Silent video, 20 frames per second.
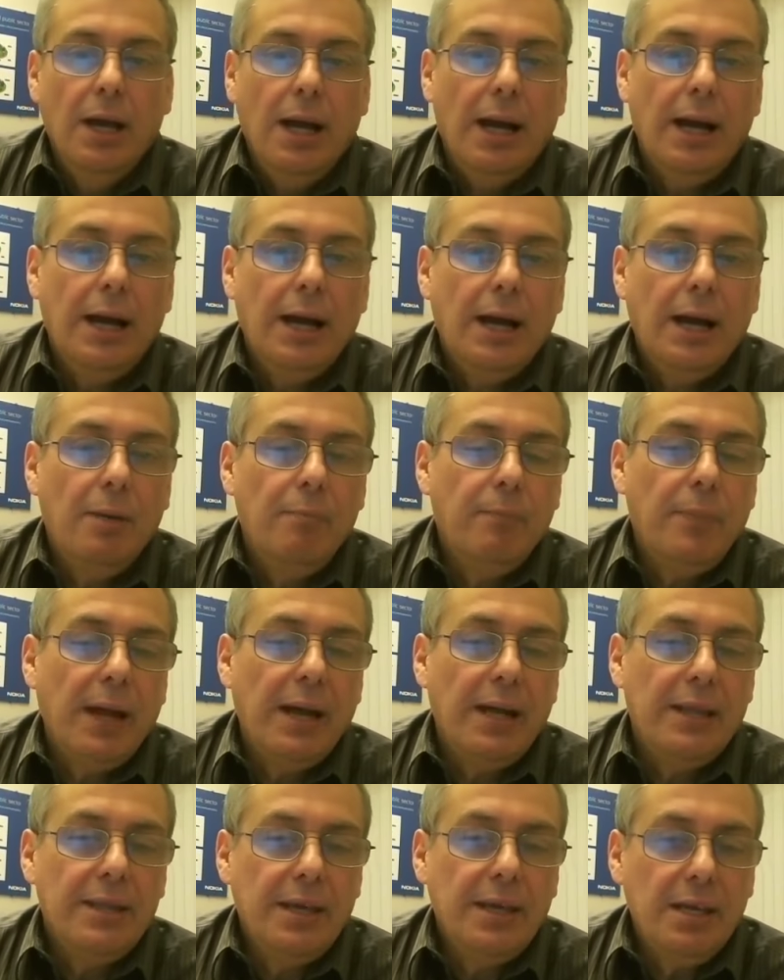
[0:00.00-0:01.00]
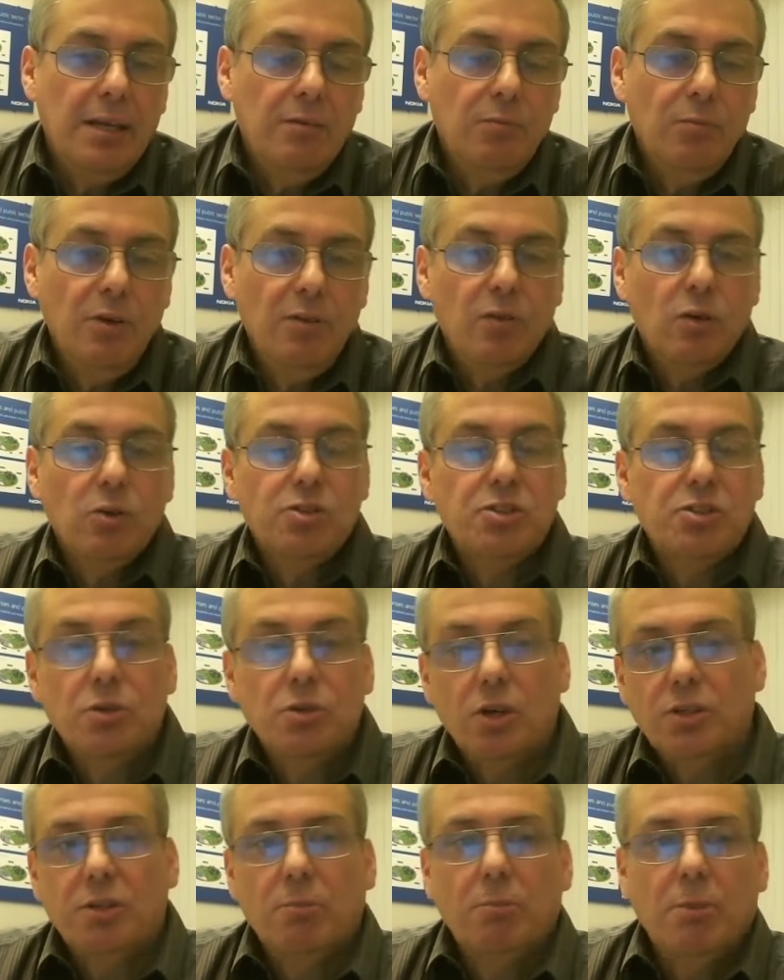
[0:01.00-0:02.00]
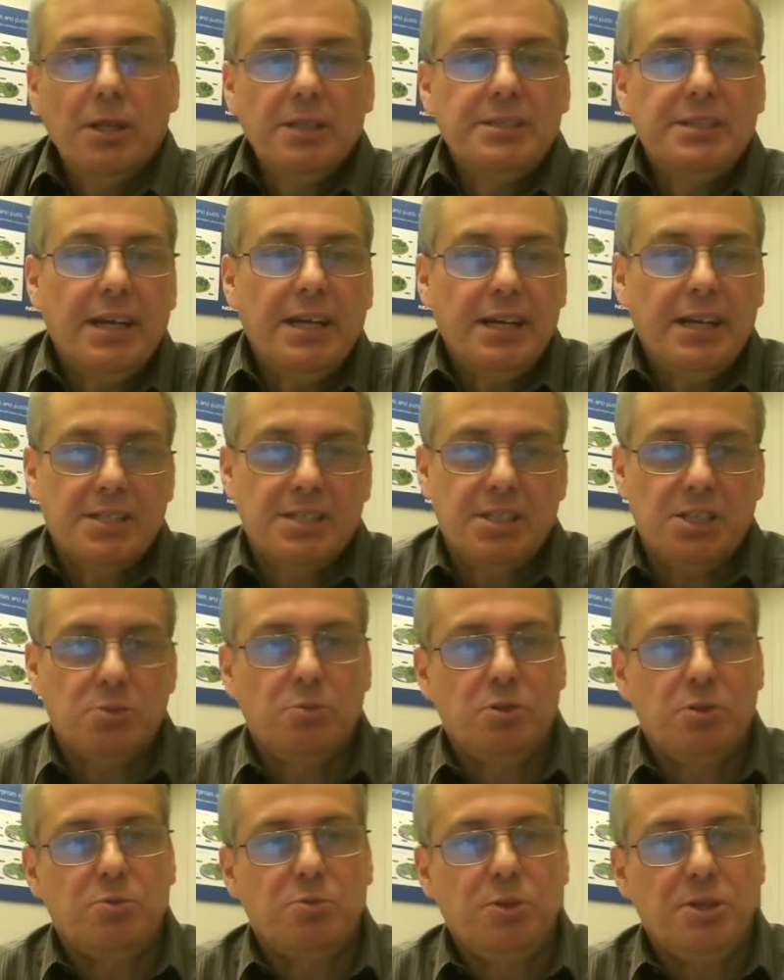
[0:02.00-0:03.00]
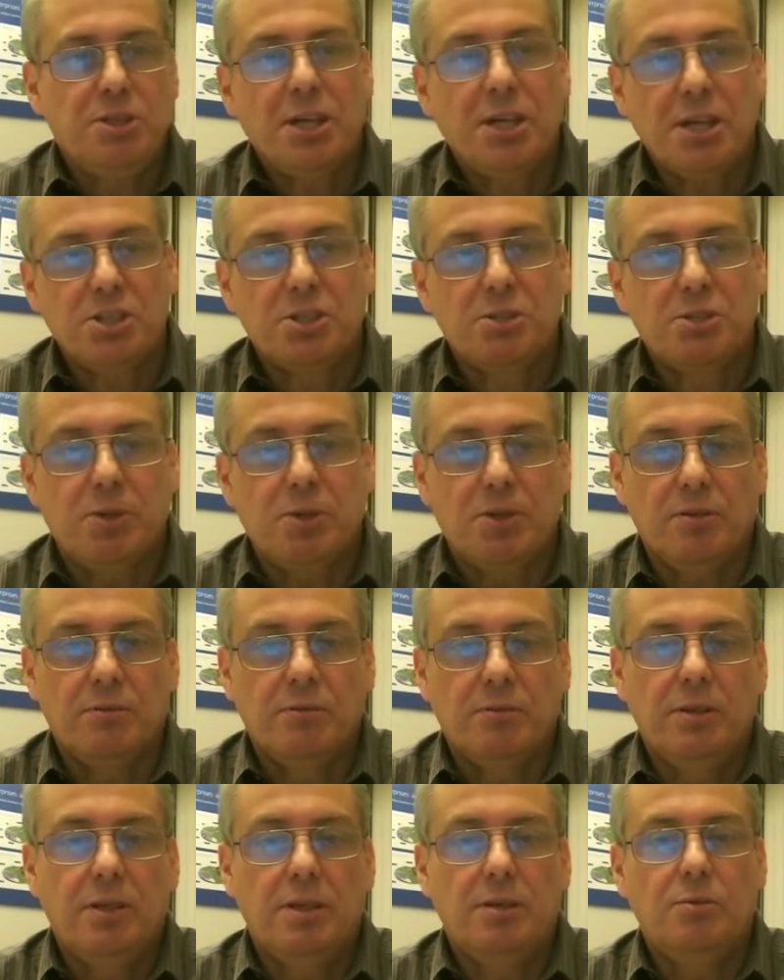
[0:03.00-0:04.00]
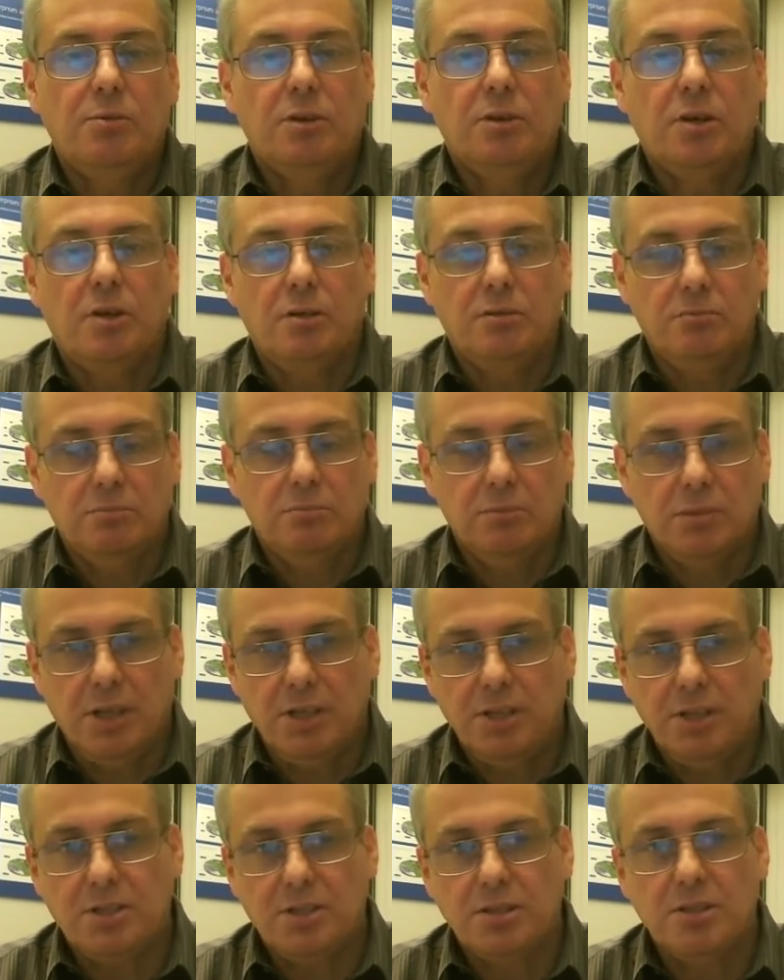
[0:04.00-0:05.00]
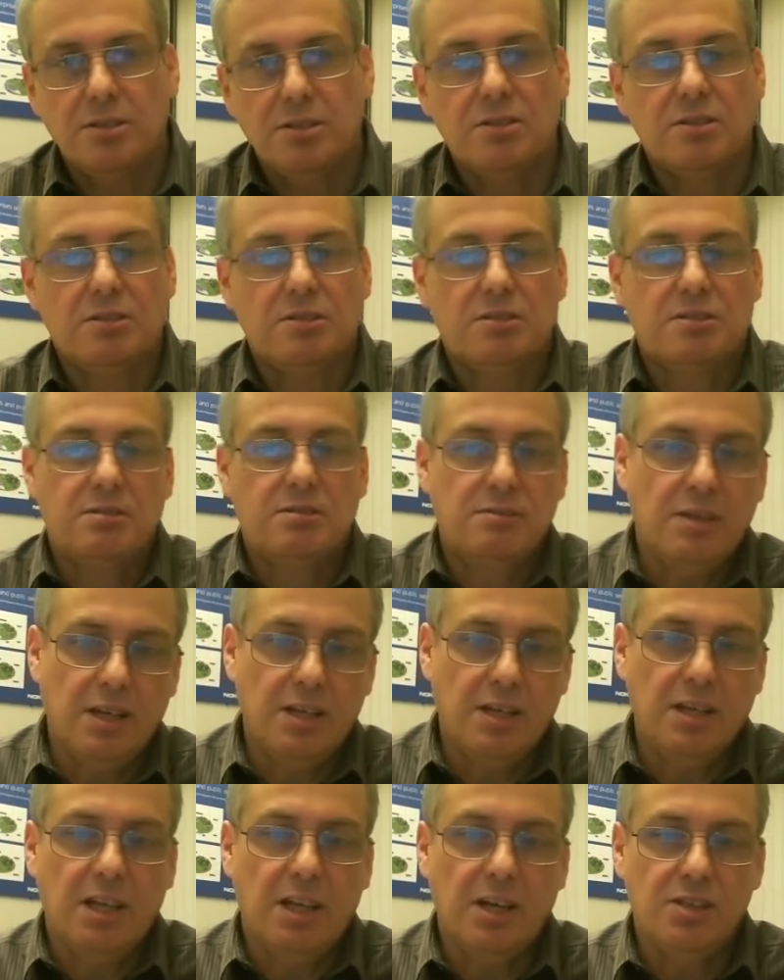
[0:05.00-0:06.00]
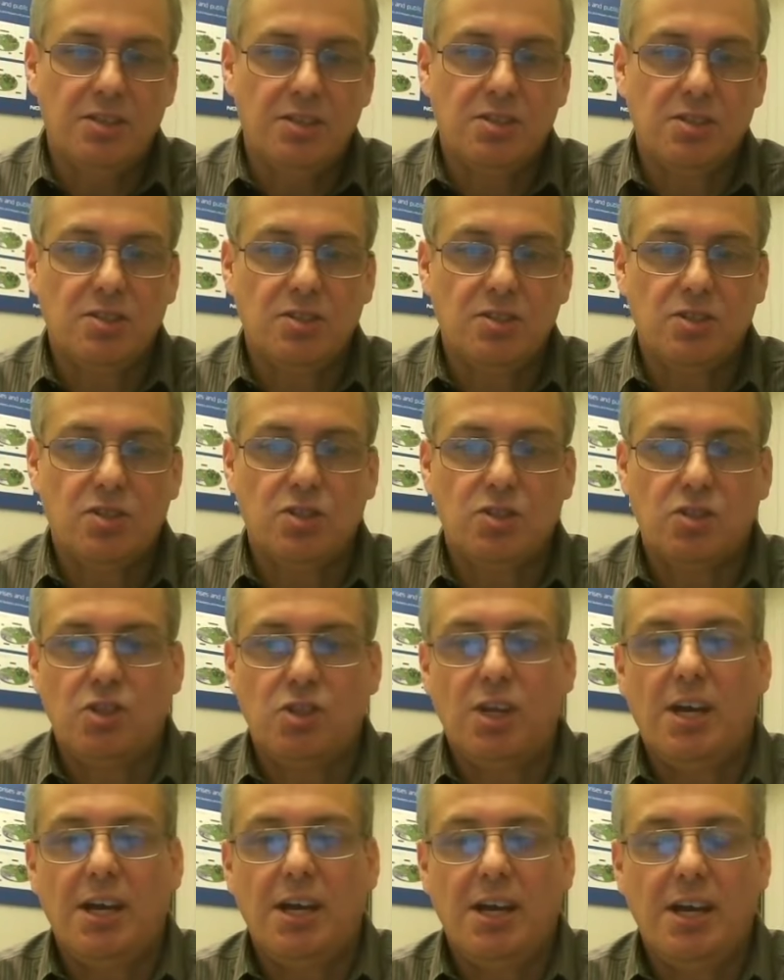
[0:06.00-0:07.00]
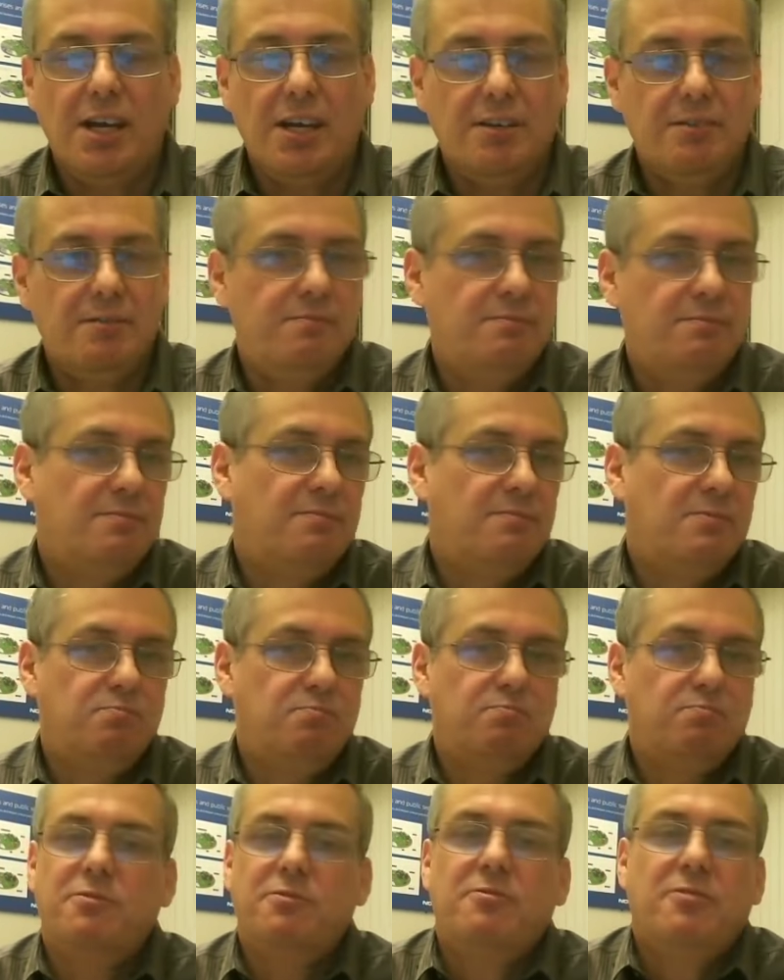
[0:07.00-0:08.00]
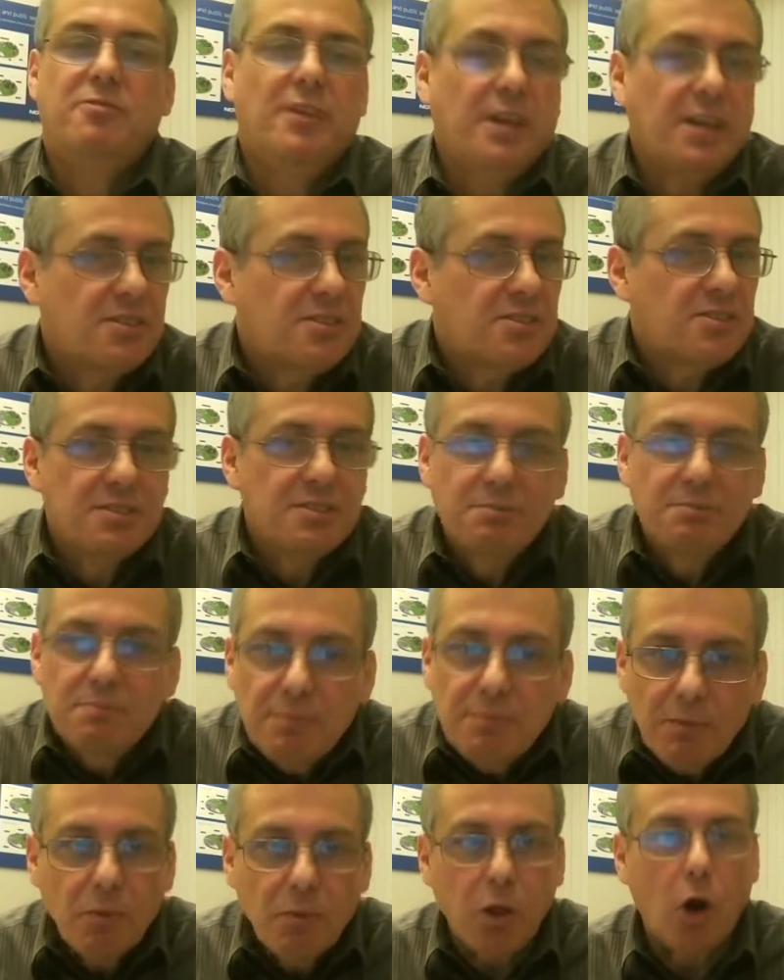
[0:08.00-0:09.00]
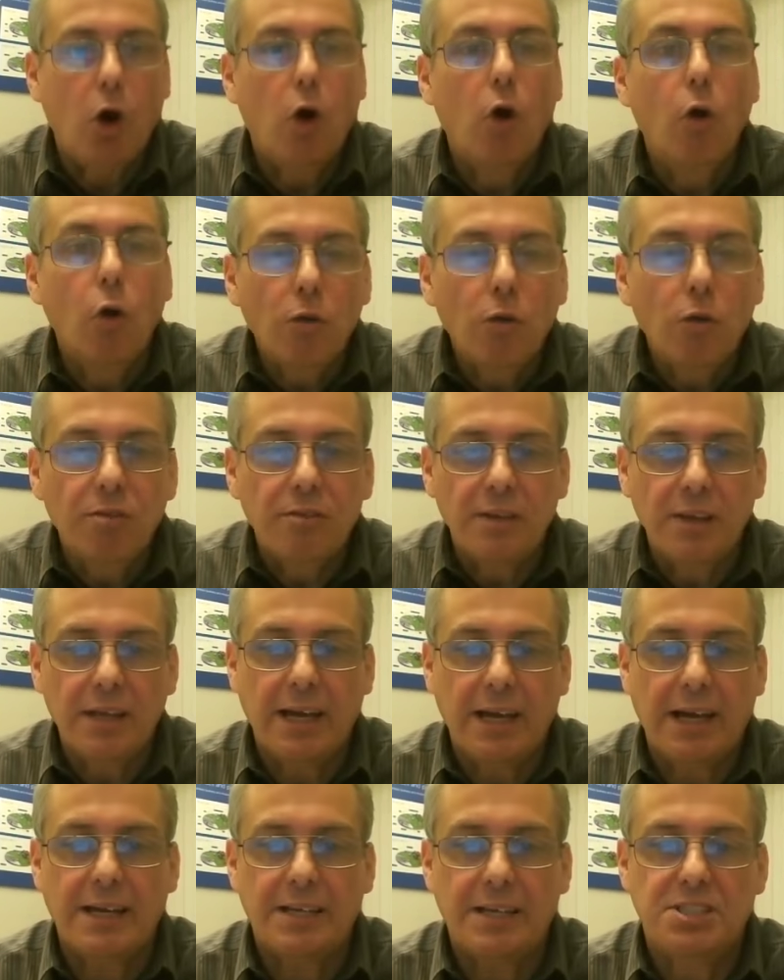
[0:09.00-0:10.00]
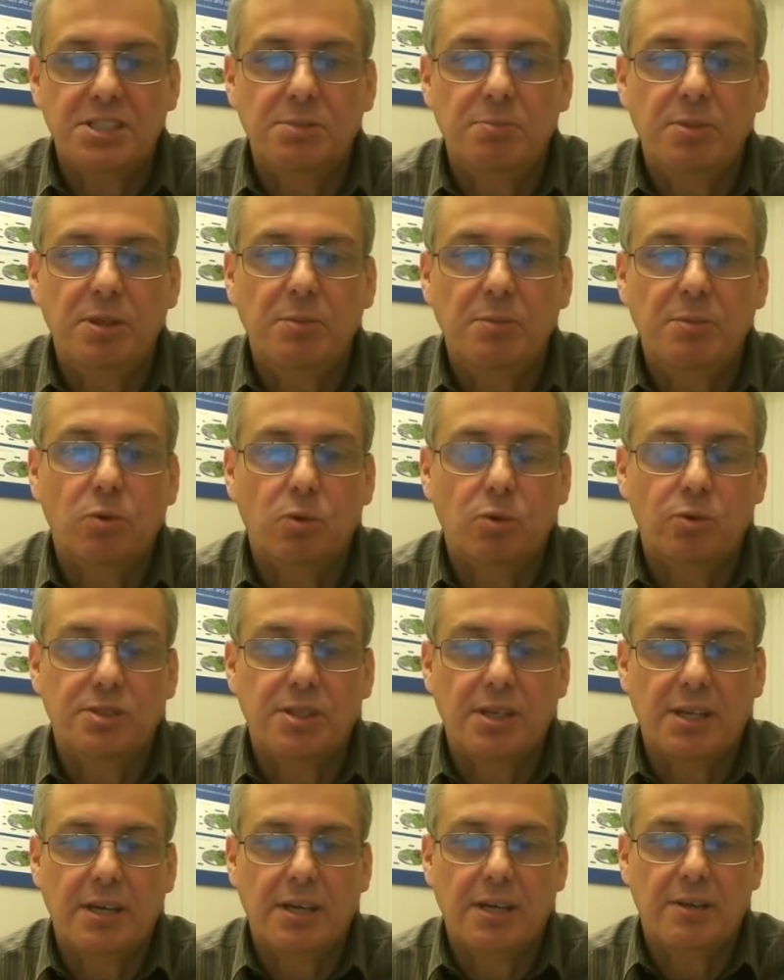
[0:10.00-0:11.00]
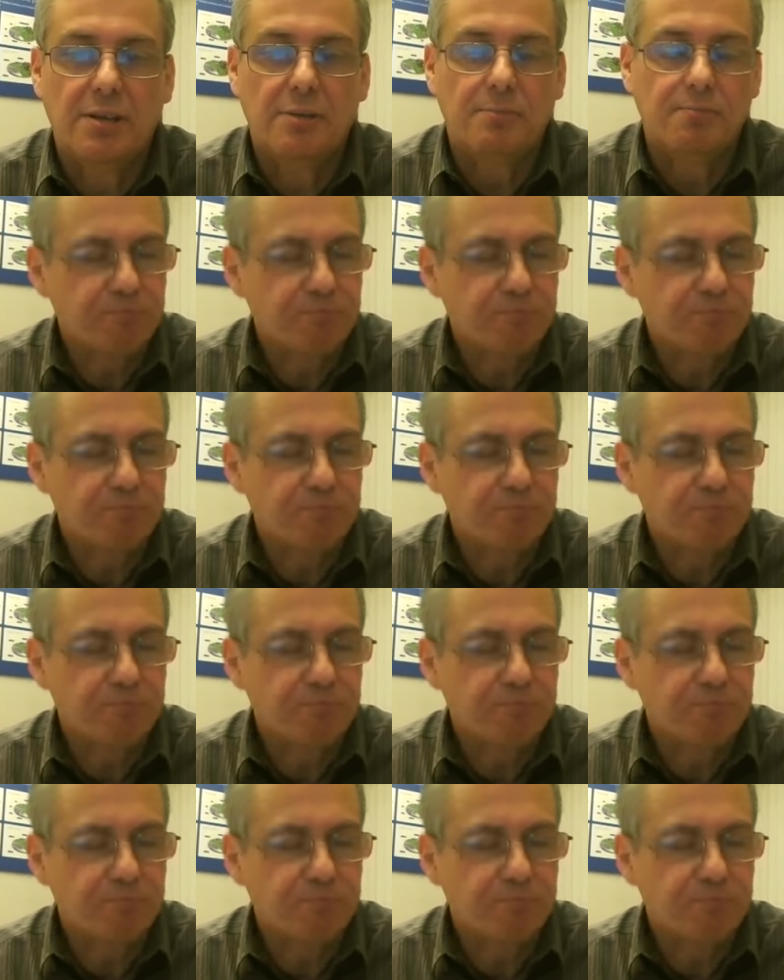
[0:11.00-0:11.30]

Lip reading: And then we've also got the multi-access, which we touched upon. You know, we've got licensed, unlicensed, shared, fixed. The whole thing has to be brought together.